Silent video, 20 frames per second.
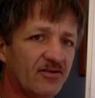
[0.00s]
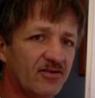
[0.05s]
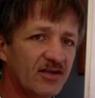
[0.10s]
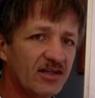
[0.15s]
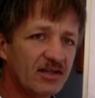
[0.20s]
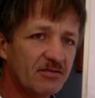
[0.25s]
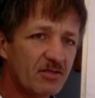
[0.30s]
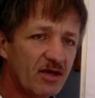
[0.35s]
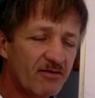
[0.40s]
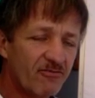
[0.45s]
I
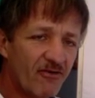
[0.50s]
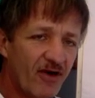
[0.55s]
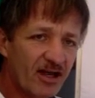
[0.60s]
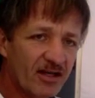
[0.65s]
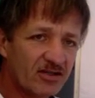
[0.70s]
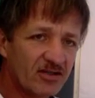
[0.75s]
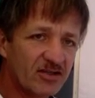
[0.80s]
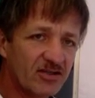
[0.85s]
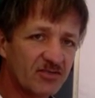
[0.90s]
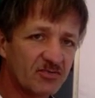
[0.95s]
think the big
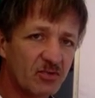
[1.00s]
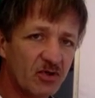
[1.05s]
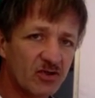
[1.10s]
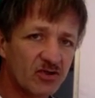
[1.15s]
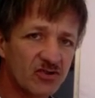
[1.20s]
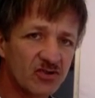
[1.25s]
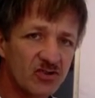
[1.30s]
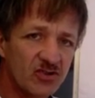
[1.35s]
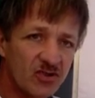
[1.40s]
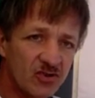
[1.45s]
factor is
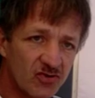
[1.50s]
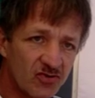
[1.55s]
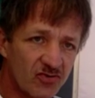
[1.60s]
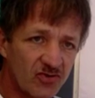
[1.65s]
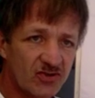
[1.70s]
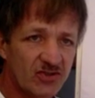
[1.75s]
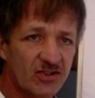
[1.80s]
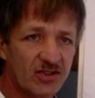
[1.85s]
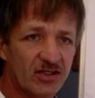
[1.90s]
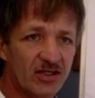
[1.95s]
because
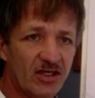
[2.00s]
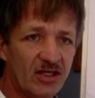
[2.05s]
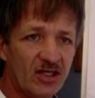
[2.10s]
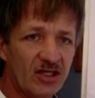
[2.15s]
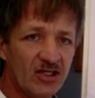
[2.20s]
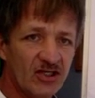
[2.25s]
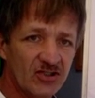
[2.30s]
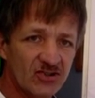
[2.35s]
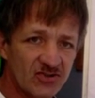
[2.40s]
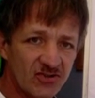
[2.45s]
nutrition
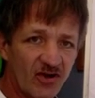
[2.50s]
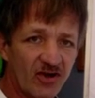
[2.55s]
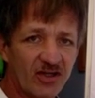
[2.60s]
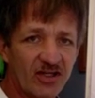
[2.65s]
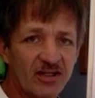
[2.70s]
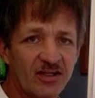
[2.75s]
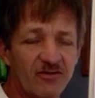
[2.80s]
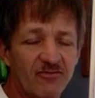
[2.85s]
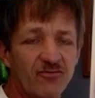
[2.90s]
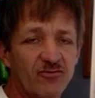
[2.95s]
is not
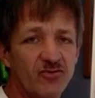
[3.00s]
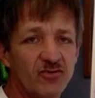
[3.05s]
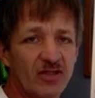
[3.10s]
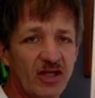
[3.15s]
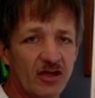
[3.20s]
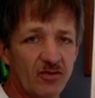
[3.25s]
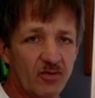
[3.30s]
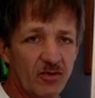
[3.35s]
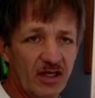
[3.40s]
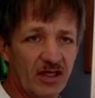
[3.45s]
in the food
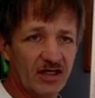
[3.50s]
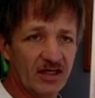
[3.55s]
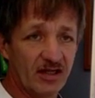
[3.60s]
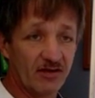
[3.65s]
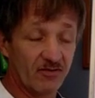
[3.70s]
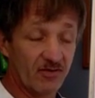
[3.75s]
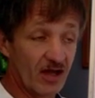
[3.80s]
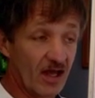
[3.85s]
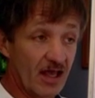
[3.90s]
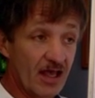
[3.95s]
that we eat
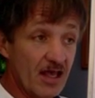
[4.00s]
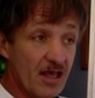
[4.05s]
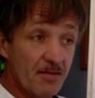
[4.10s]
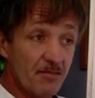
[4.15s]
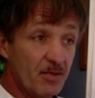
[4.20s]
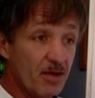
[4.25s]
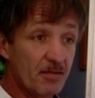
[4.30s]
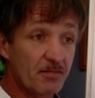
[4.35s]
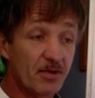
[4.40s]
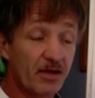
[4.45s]
every day.
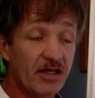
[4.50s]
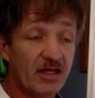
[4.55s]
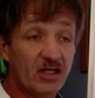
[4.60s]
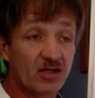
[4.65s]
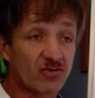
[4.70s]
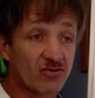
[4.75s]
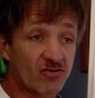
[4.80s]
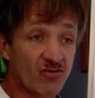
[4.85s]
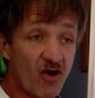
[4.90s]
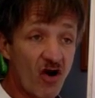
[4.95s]
People
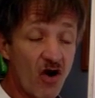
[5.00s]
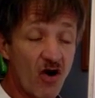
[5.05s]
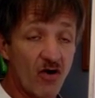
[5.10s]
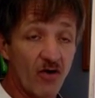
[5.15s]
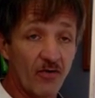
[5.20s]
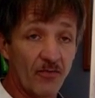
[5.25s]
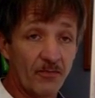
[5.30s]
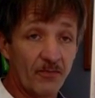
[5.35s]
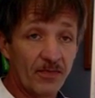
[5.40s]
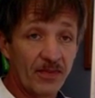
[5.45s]
eat
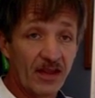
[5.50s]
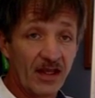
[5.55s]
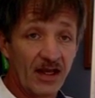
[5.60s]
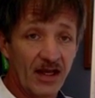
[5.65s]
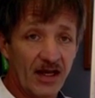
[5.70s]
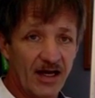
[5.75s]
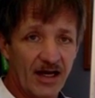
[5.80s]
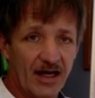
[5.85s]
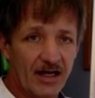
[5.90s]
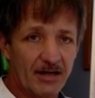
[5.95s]
wrong.
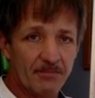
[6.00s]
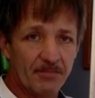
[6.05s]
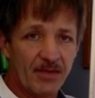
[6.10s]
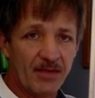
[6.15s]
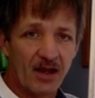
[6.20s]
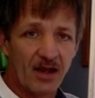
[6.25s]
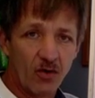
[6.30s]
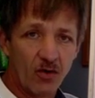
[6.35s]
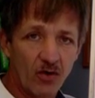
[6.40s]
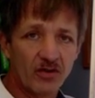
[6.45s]

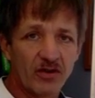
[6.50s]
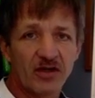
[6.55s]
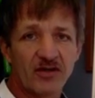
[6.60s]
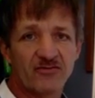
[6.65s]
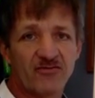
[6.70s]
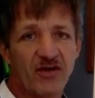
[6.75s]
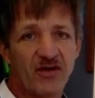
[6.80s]
All